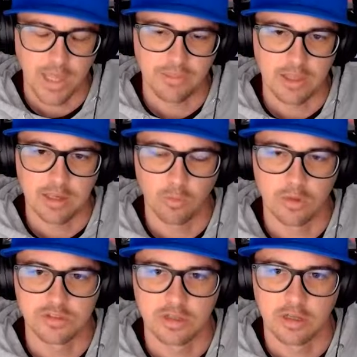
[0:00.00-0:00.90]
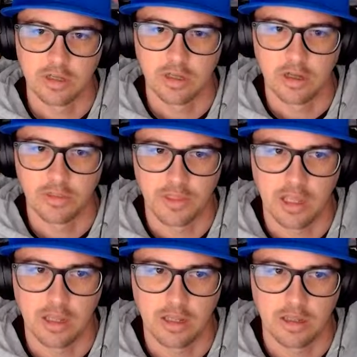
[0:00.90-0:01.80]
I think, was a
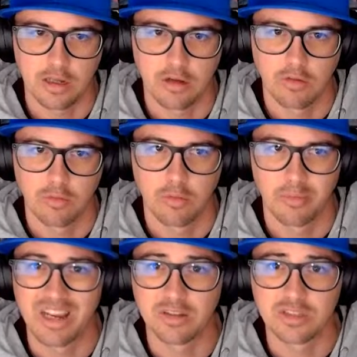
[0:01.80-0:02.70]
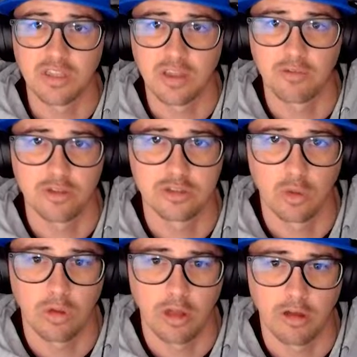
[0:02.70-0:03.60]
thing. I mean, it was a thing for this
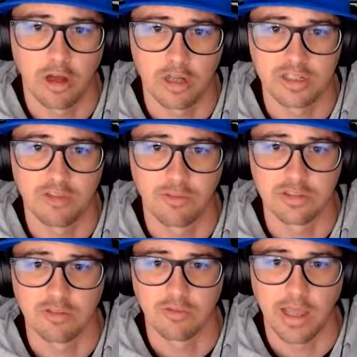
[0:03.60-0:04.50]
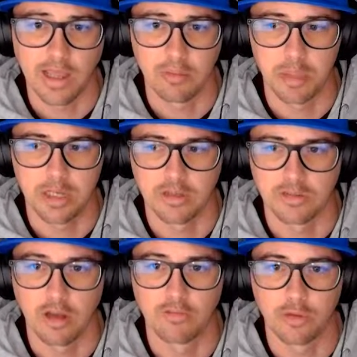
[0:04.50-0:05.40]
whole defensive line
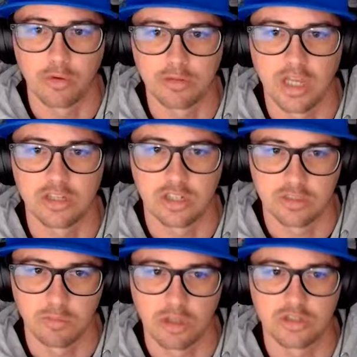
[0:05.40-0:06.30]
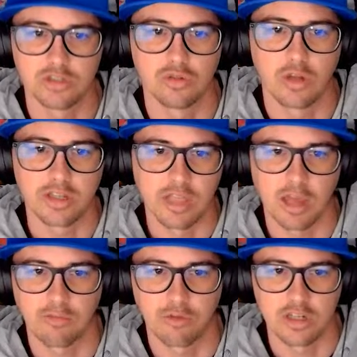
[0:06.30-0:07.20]
because of the rotation. As much as you like to
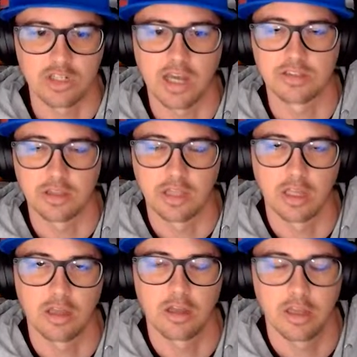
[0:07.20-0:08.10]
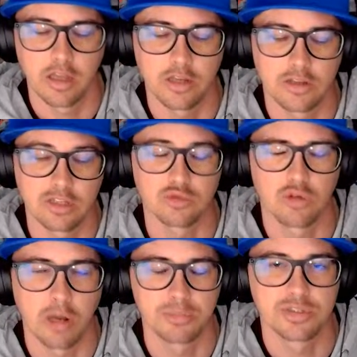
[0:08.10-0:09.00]
have fresh guys, I think it
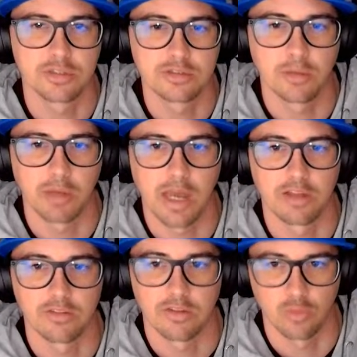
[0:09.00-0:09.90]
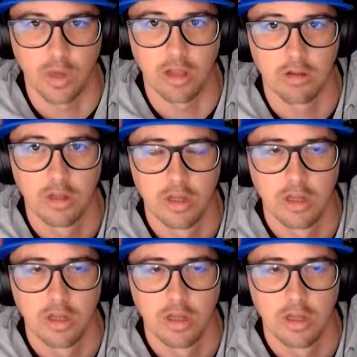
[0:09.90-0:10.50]
disrupts some guys as well,